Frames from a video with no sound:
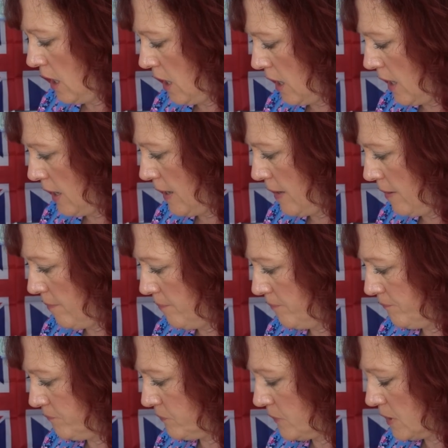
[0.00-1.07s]

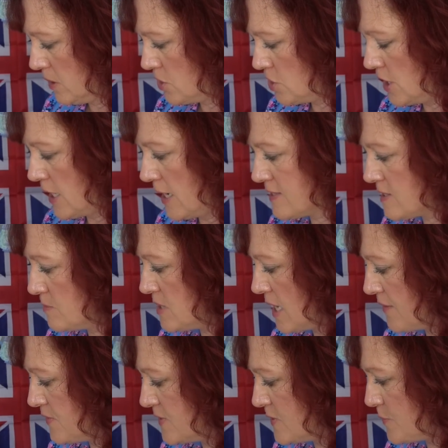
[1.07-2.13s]
She likes them to
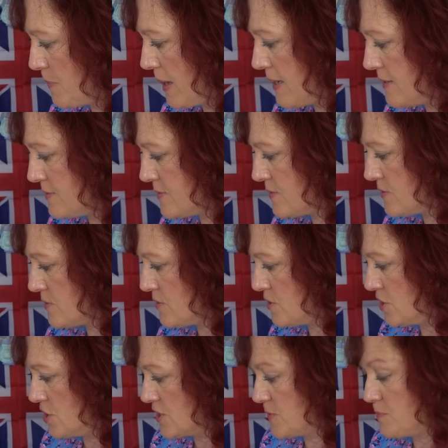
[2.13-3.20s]
have the space
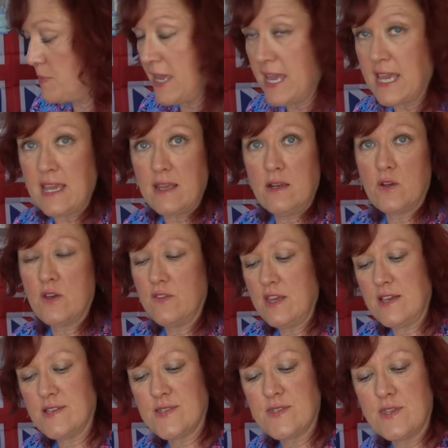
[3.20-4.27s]
to just be. Look at
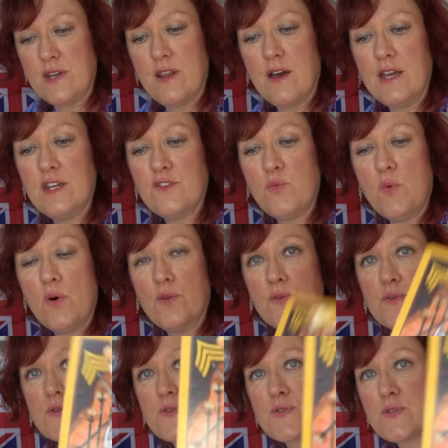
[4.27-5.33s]
this, the Nine of
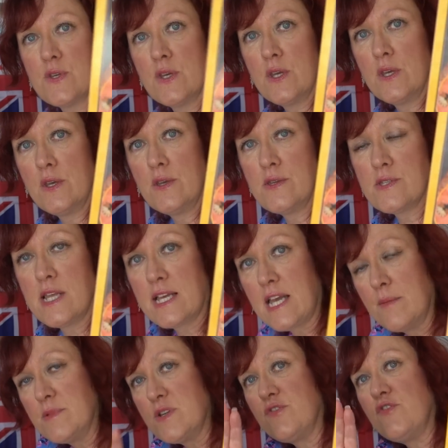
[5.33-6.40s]
Wands. It's like
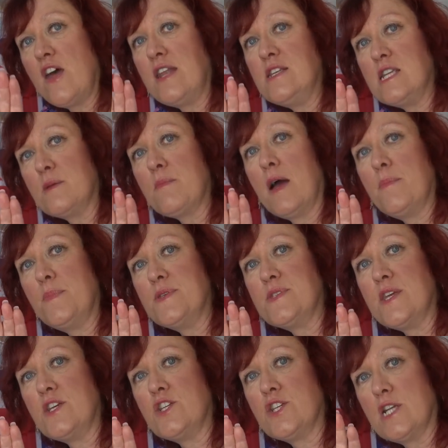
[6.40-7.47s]
I'm defending my
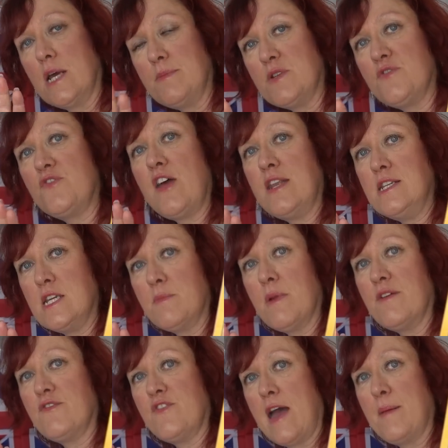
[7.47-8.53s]
position. I'm defending
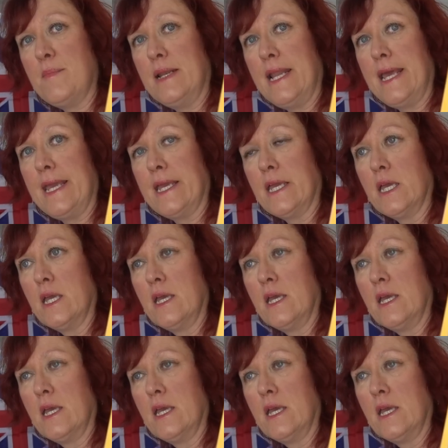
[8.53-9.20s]
my family.